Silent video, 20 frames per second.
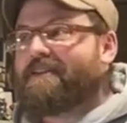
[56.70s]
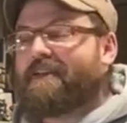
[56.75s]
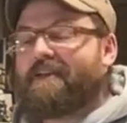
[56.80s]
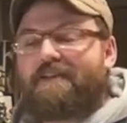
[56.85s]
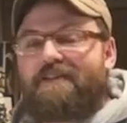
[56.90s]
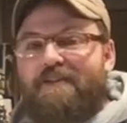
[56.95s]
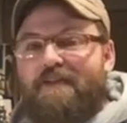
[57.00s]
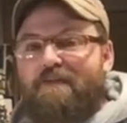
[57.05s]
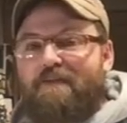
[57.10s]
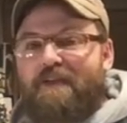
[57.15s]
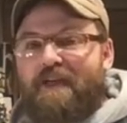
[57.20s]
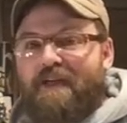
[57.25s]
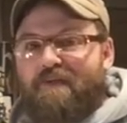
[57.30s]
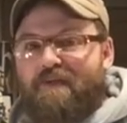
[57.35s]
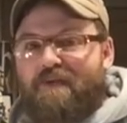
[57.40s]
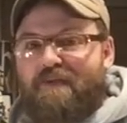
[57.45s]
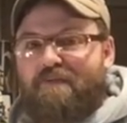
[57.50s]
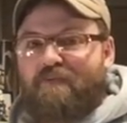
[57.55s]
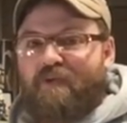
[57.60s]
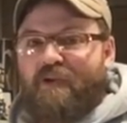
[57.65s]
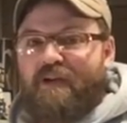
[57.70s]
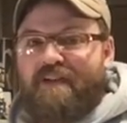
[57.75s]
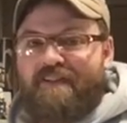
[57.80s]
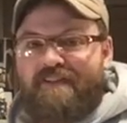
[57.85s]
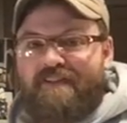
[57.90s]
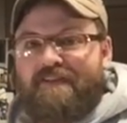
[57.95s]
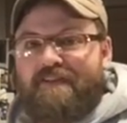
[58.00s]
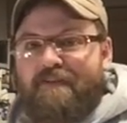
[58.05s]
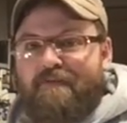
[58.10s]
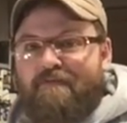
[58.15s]
sometimes the
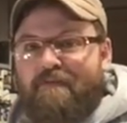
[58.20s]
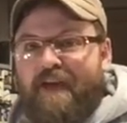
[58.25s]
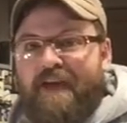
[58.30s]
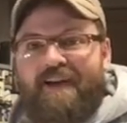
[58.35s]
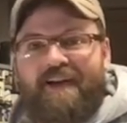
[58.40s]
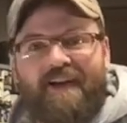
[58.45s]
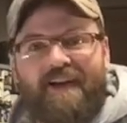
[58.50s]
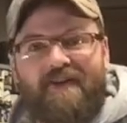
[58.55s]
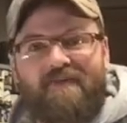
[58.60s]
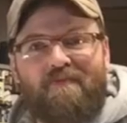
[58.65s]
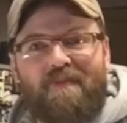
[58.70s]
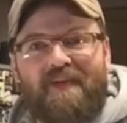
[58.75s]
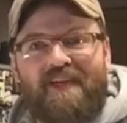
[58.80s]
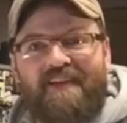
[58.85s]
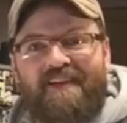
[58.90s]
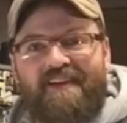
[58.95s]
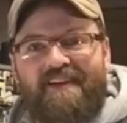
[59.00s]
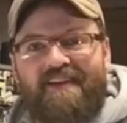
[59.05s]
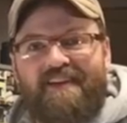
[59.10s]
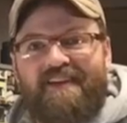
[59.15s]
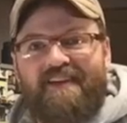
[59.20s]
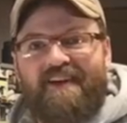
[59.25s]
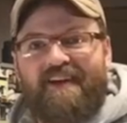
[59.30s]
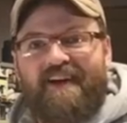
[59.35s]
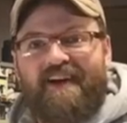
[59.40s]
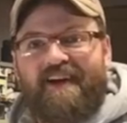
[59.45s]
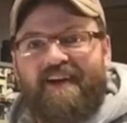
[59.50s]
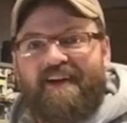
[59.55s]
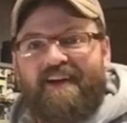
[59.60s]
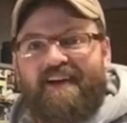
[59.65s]
prints may not be
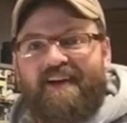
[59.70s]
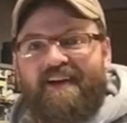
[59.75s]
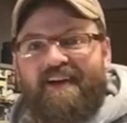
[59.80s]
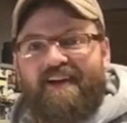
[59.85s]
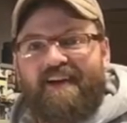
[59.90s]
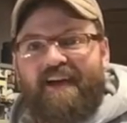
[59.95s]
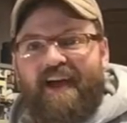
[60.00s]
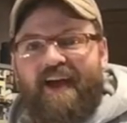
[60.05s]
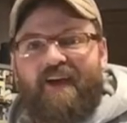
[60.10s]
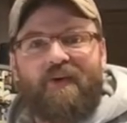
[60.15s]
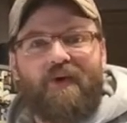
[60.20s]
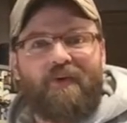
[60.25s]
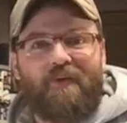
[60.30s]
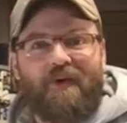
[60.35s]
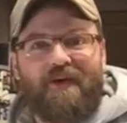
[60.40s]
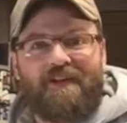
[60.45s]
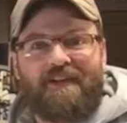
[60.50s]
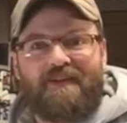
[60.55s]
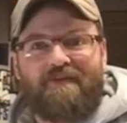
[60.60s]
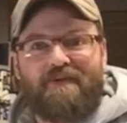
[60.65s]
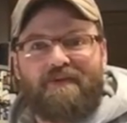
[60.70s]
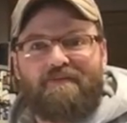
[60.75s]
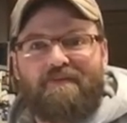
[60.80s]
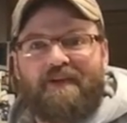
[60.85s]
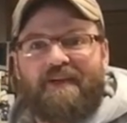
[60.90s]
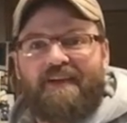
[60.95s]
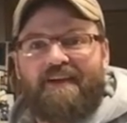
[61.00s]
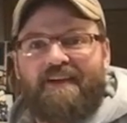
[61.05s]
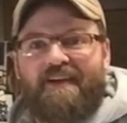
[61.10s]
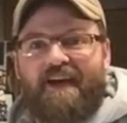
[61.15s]
how I want them to
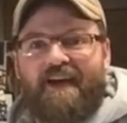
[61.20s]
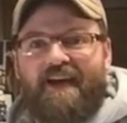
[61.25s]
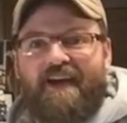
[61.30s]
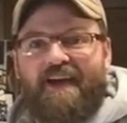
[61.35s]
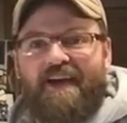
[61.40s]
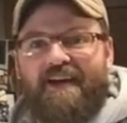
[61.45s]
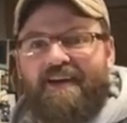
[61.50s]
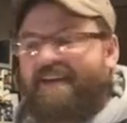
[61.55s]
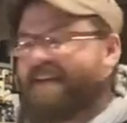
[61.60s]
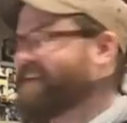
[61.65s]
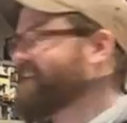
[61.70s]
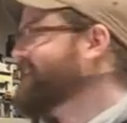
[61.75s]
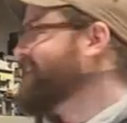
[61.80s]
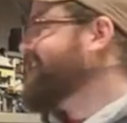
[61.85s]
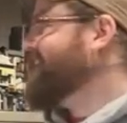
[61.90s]
be, and